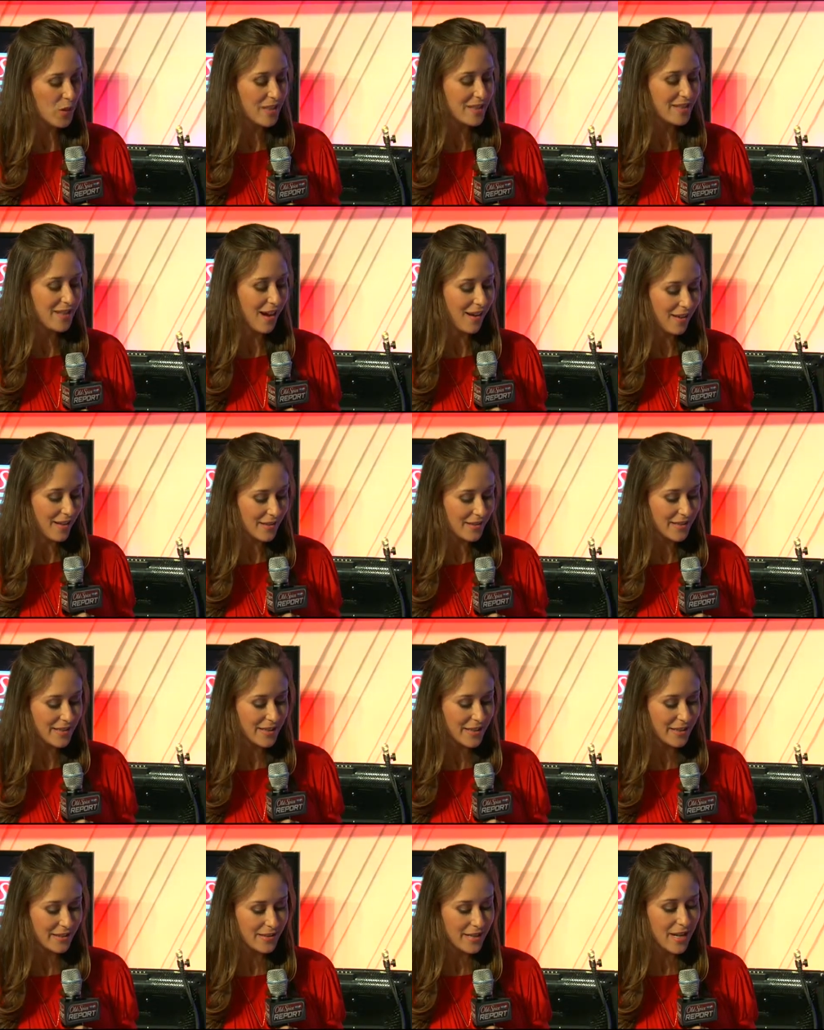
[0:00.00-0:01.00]
we saw
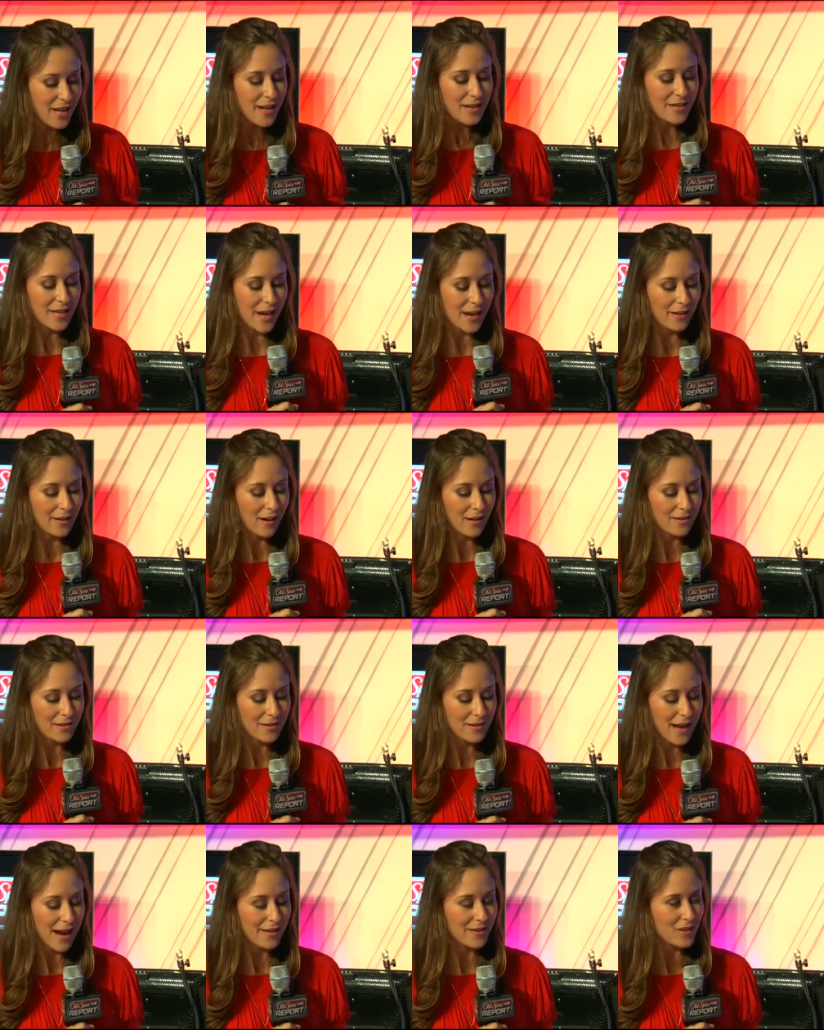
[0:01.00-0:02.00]
Instinct take on
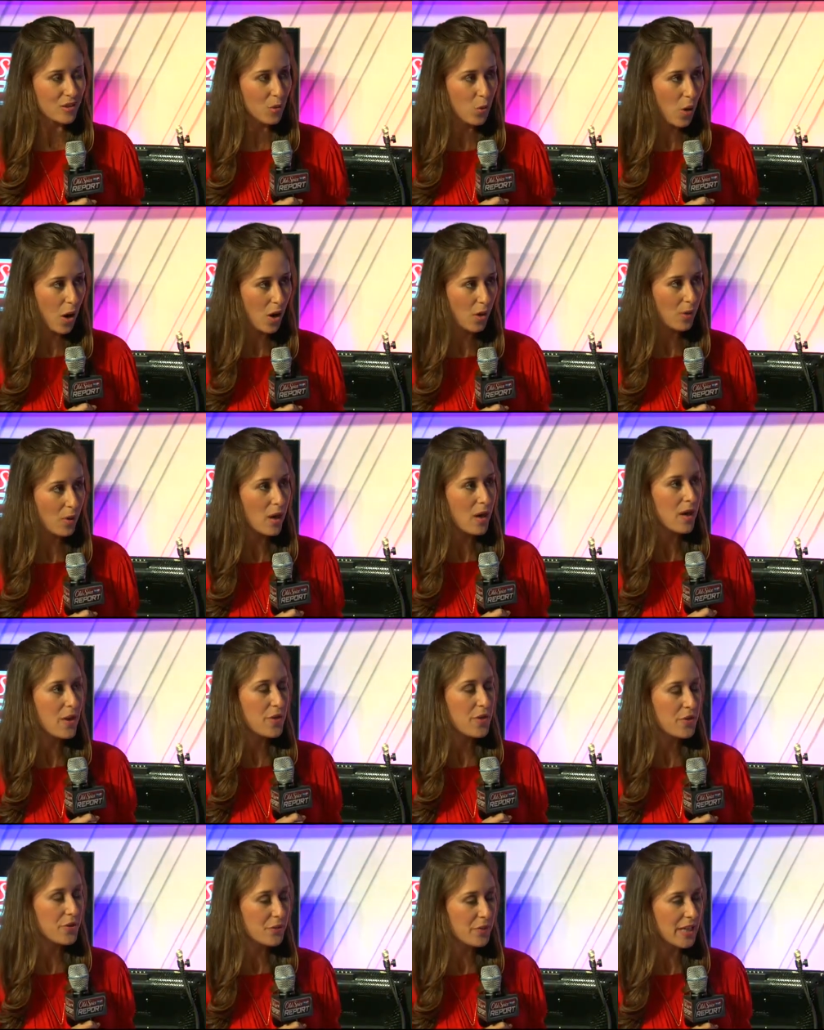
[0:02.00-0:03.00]
Status Quo
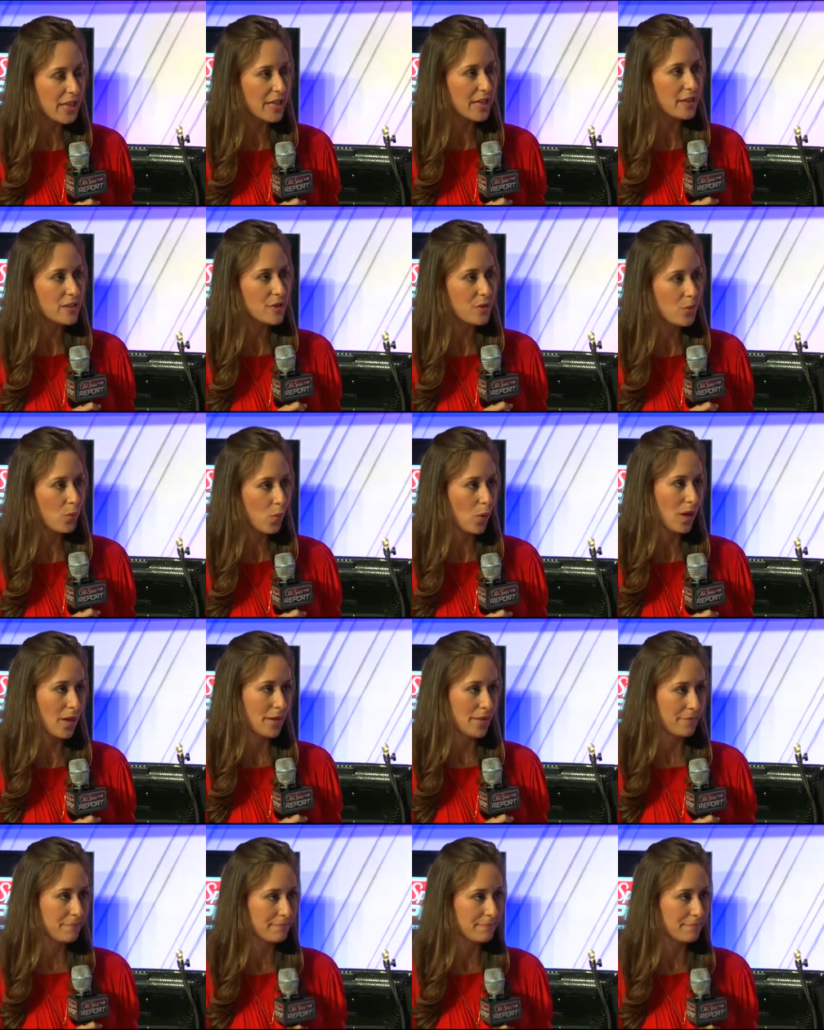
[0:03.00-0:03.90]
3 1.